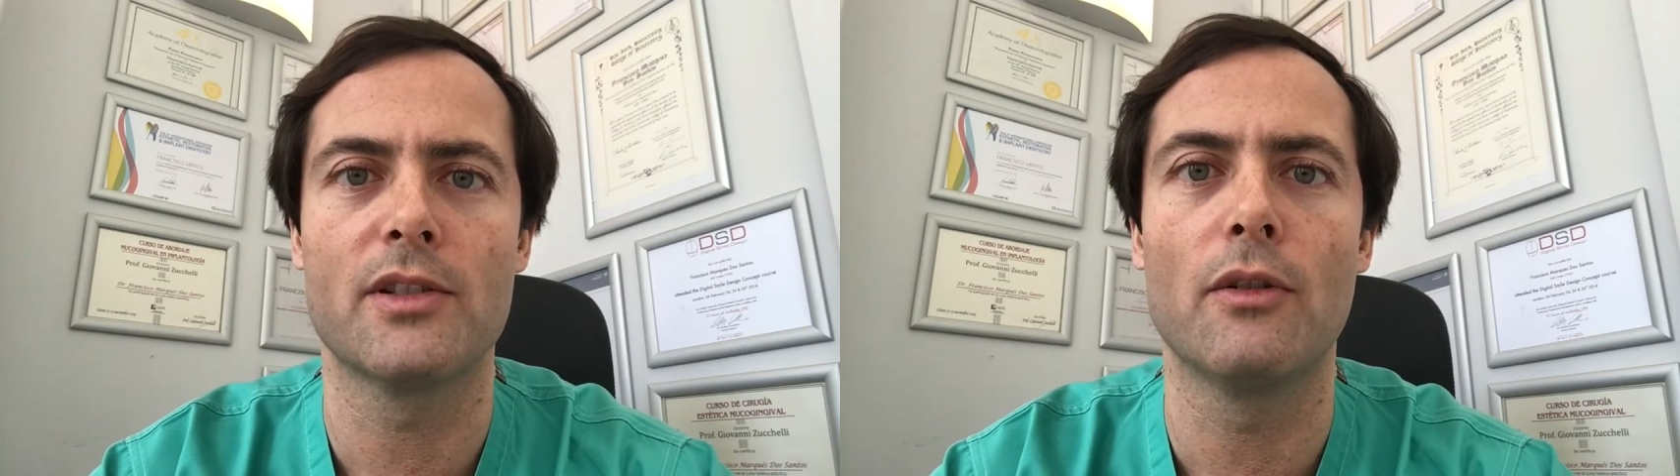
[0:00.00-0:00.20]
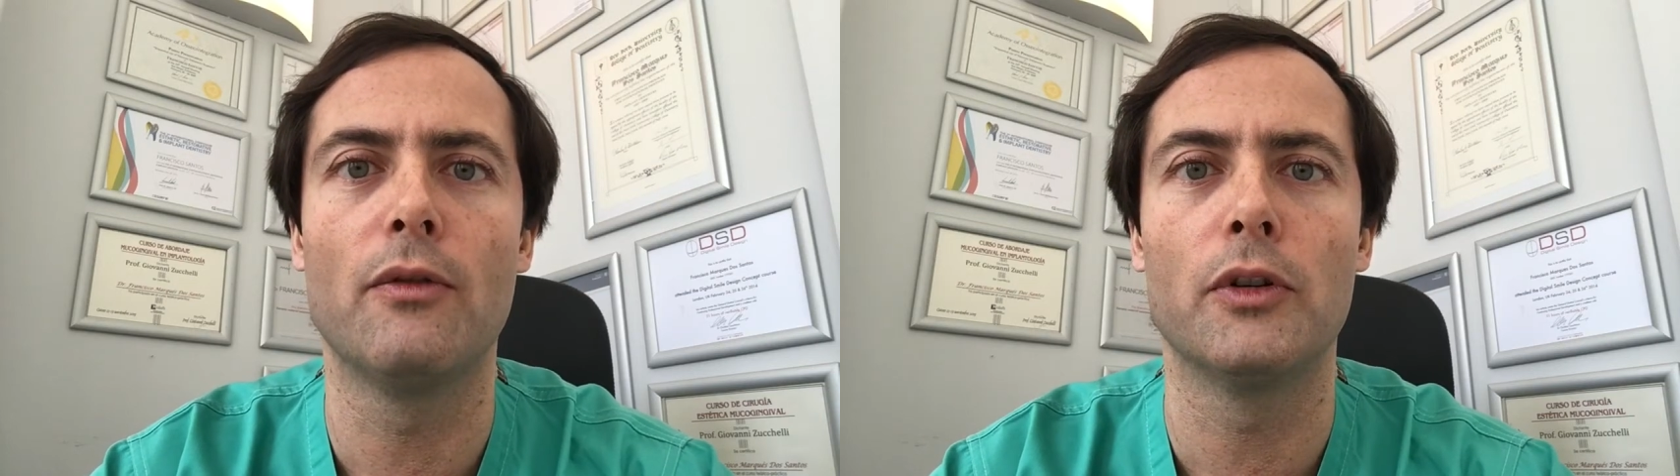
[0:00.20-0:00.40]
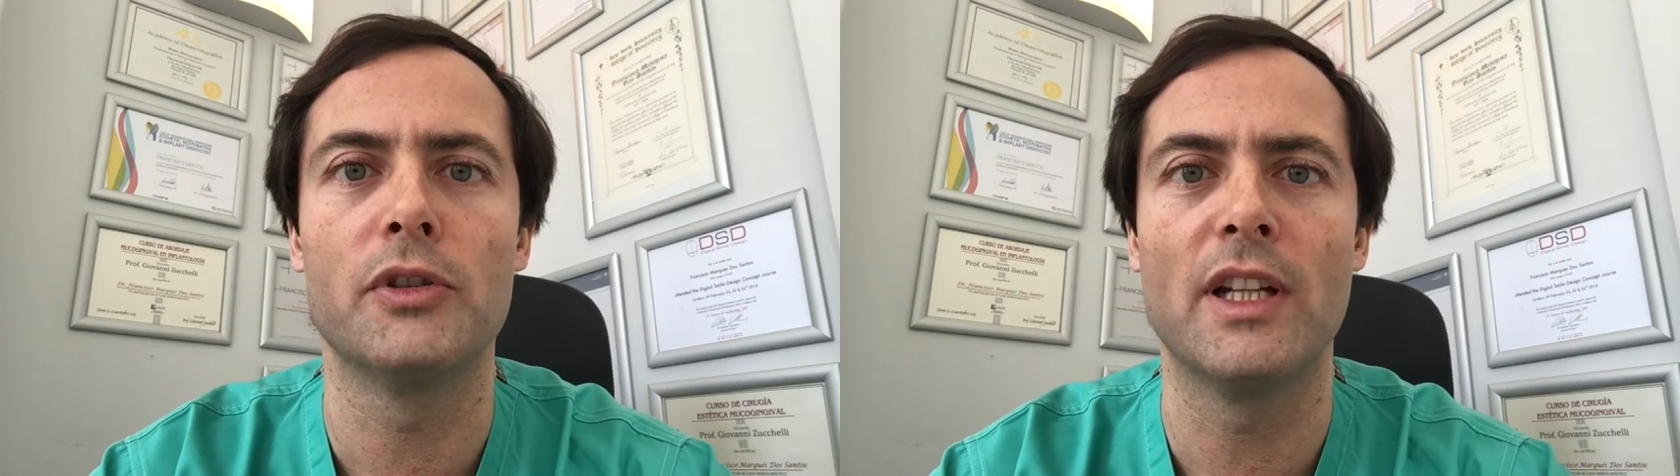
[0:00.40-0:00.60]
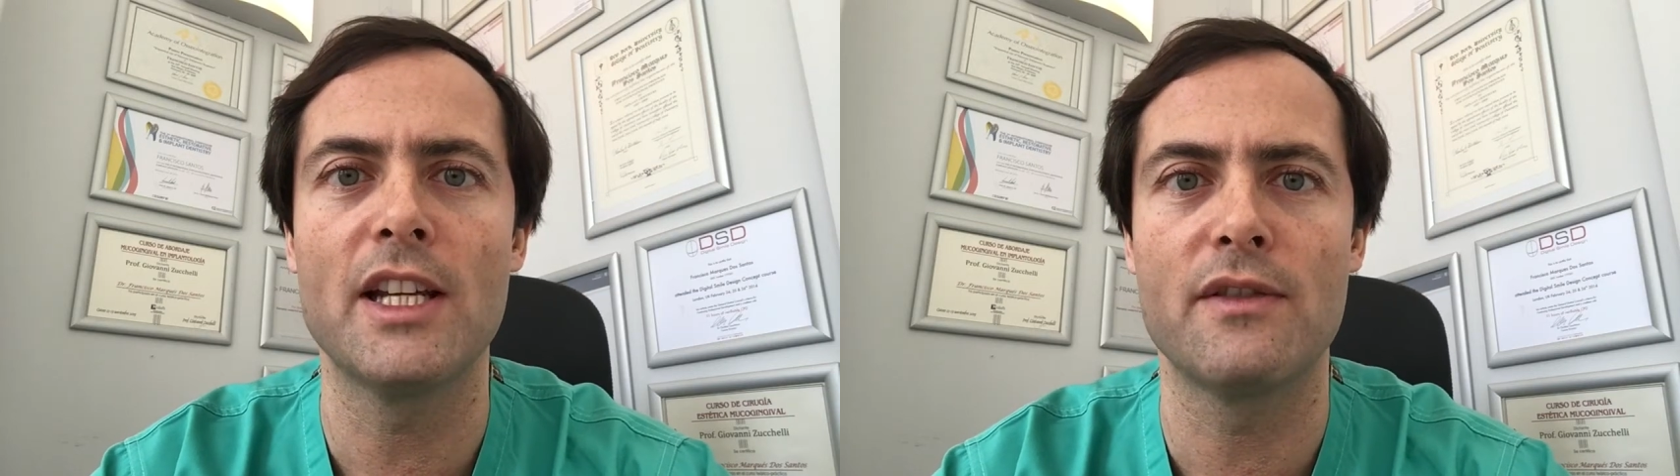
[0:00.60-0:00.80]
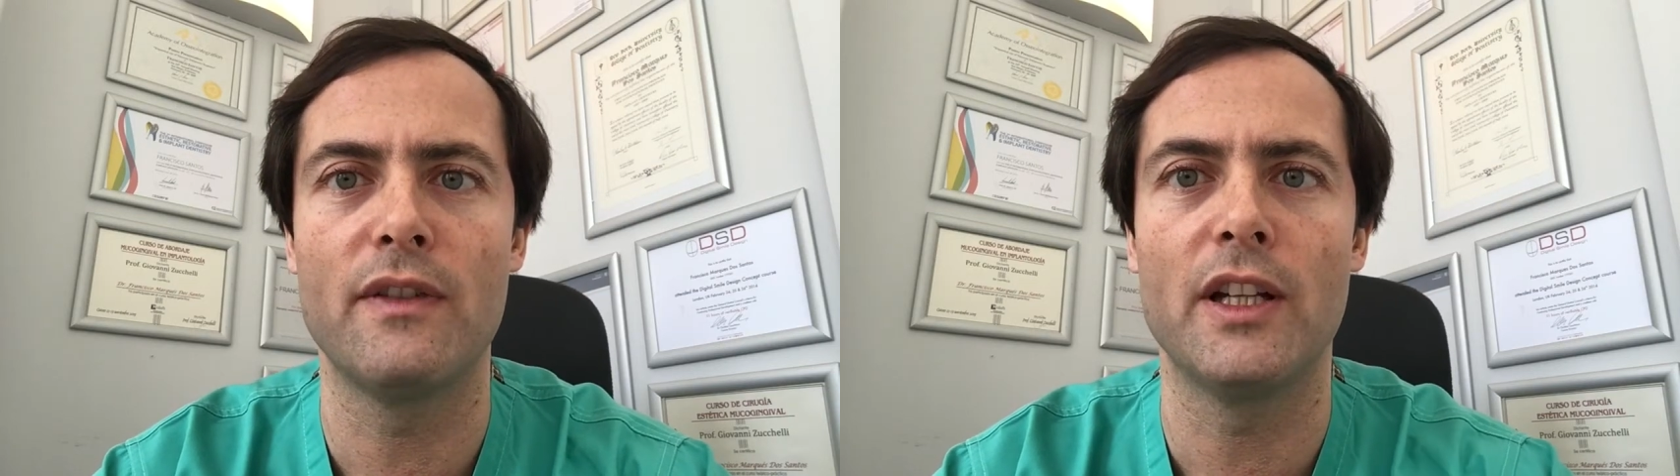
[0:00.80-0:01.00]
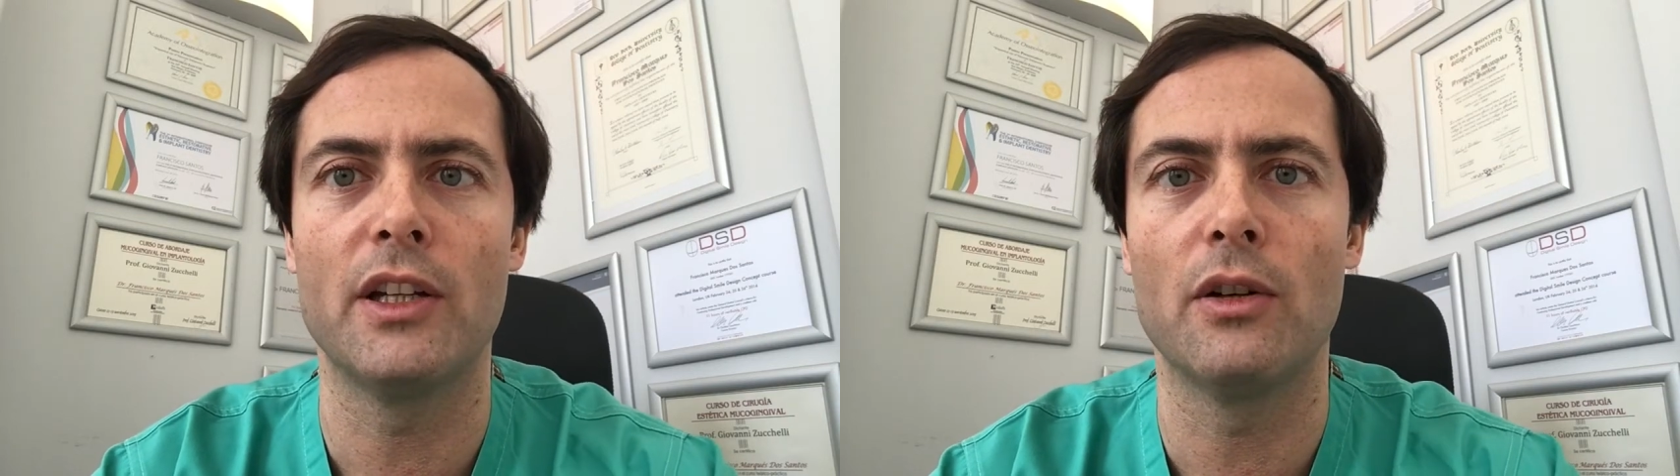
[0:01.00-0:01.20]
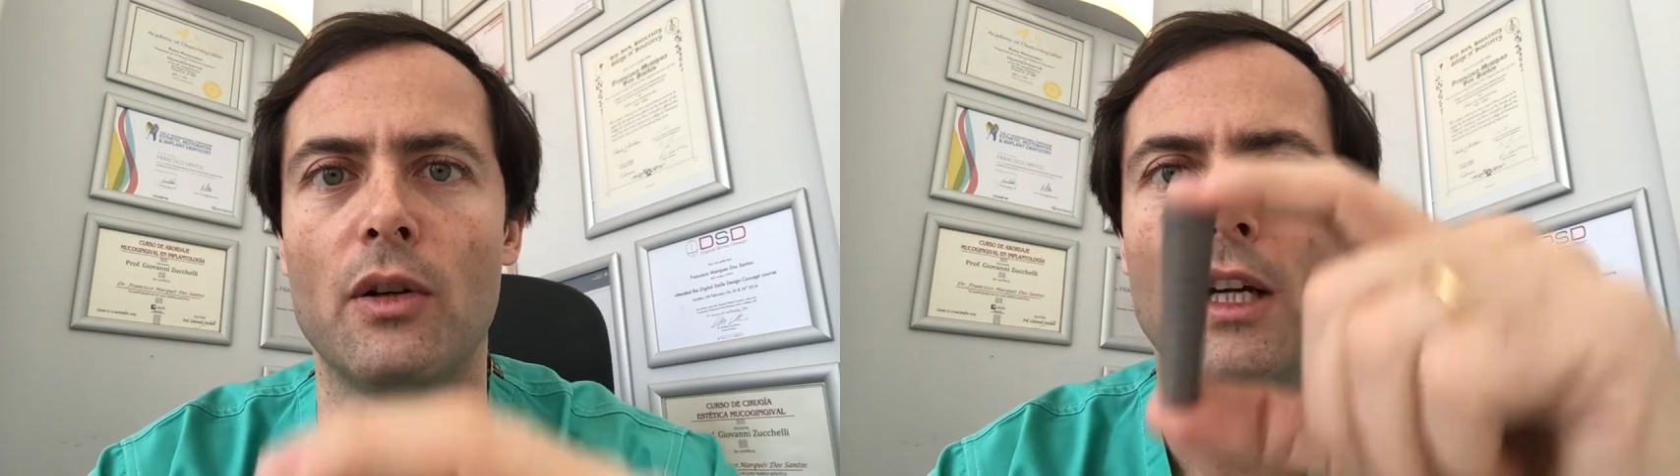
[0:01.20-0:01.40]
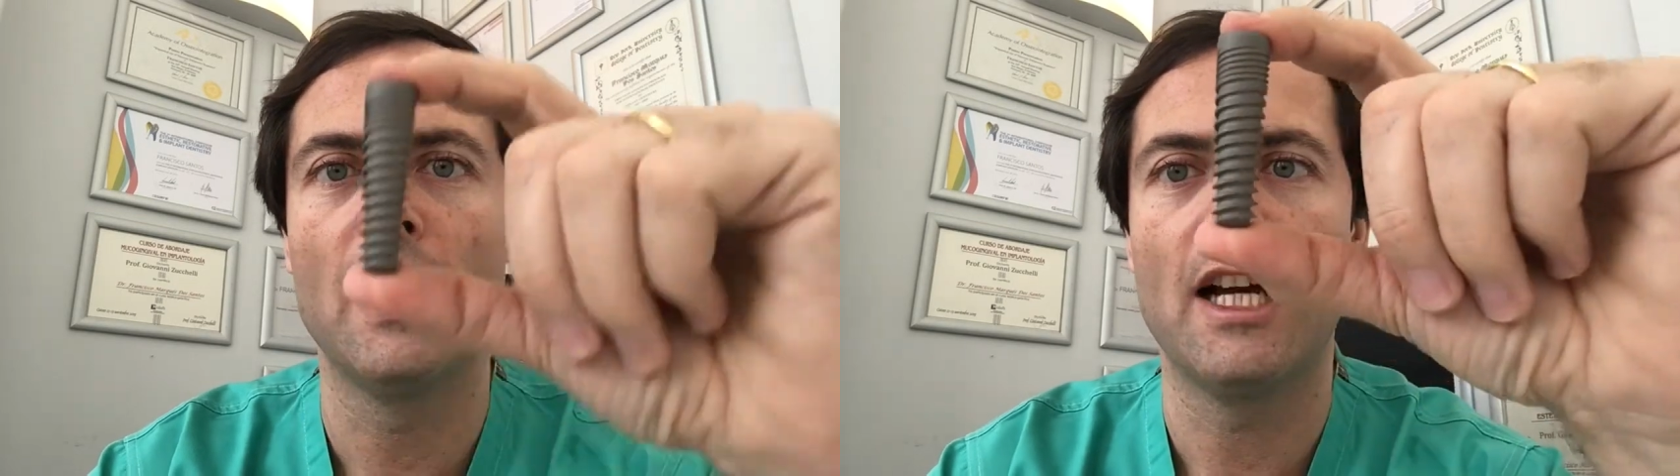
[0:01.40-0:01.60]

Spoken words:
So for today's video,